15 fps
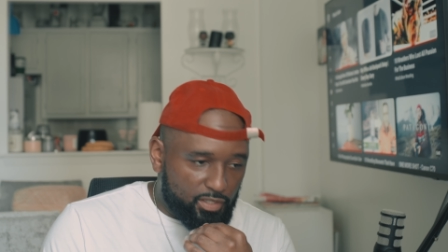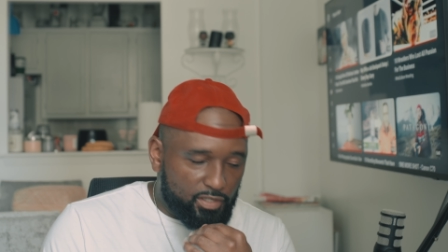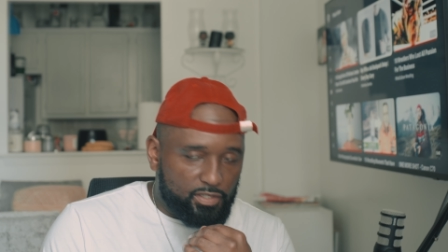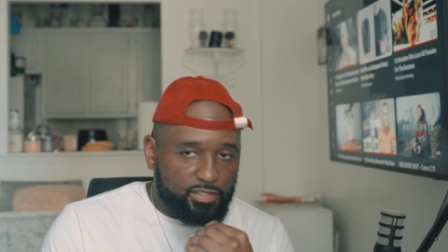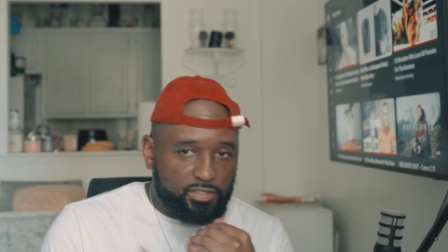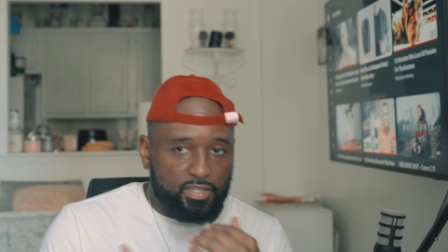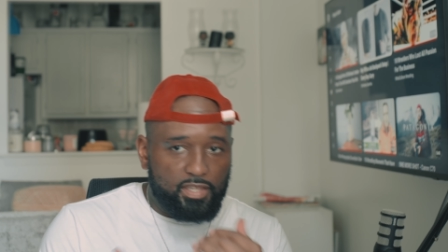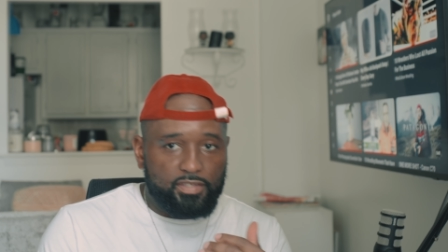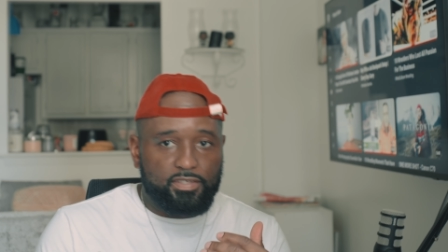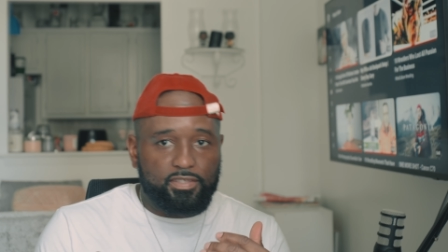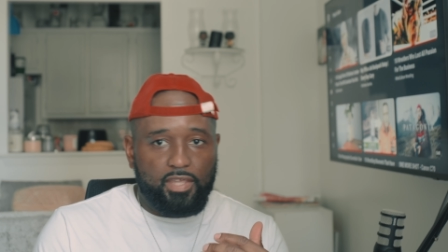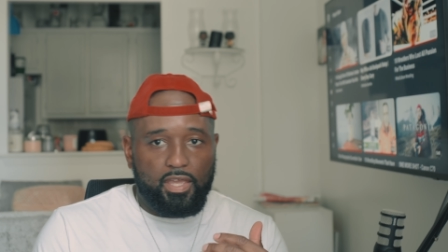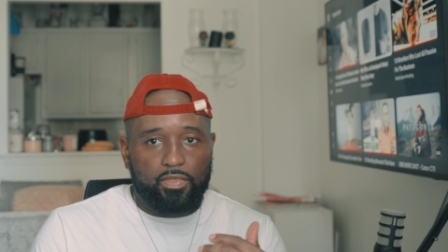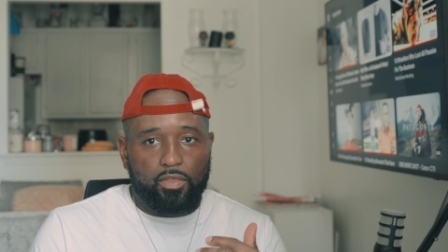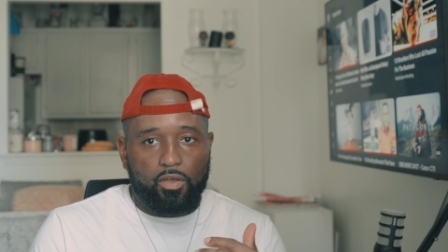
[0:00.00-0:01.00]
Since
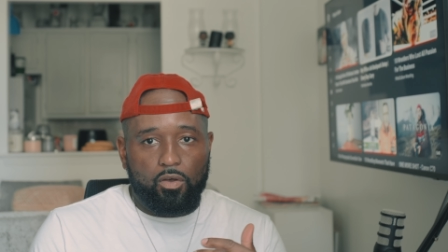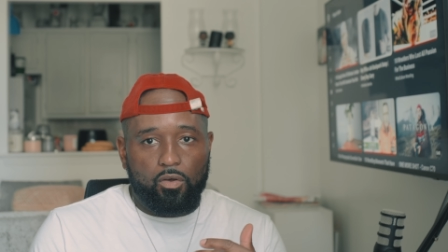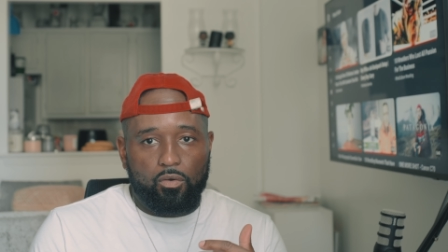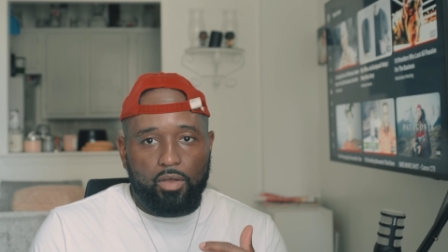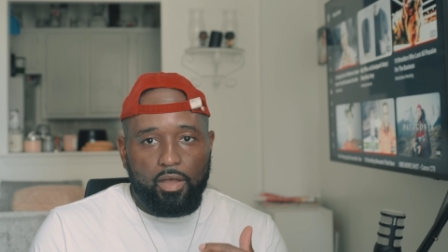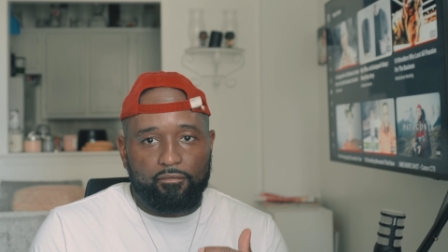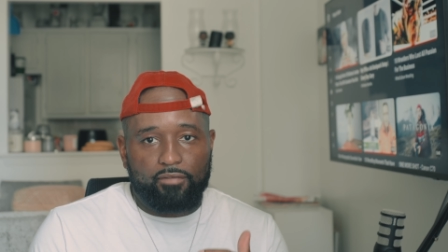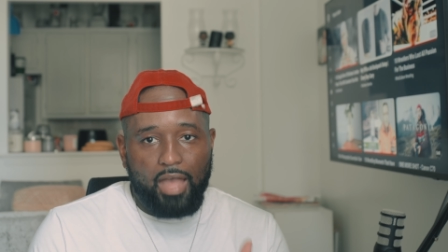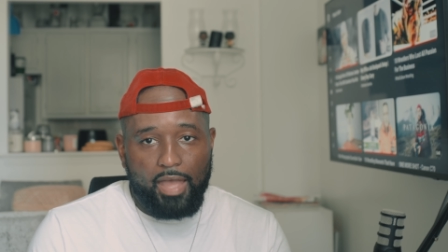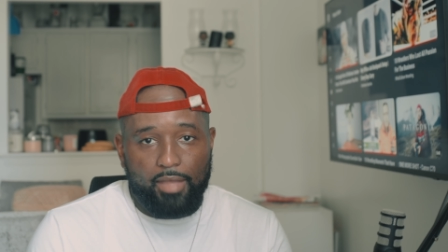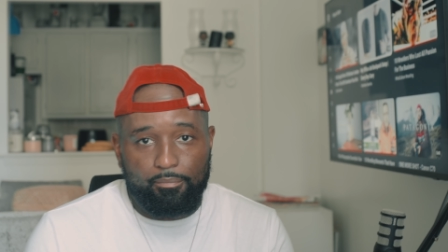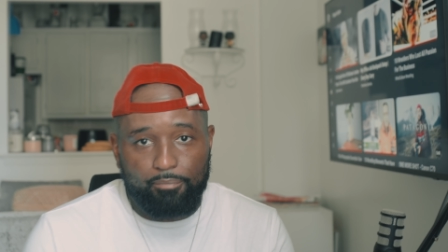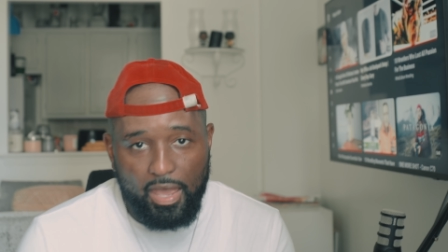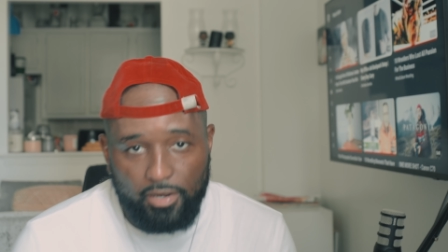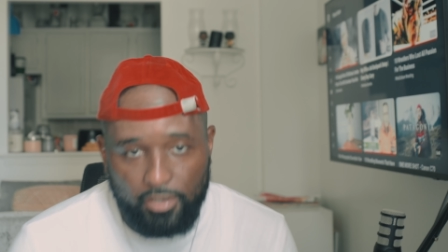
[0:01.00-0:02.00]
then, though, I've
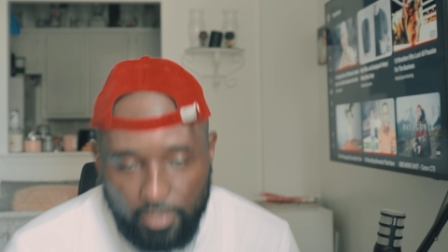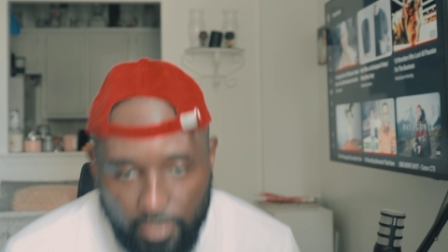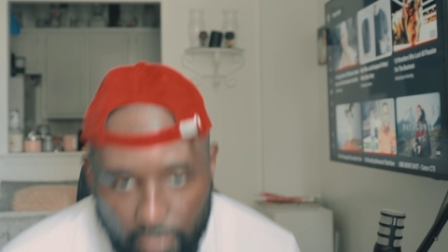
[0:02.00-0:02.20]
gotten better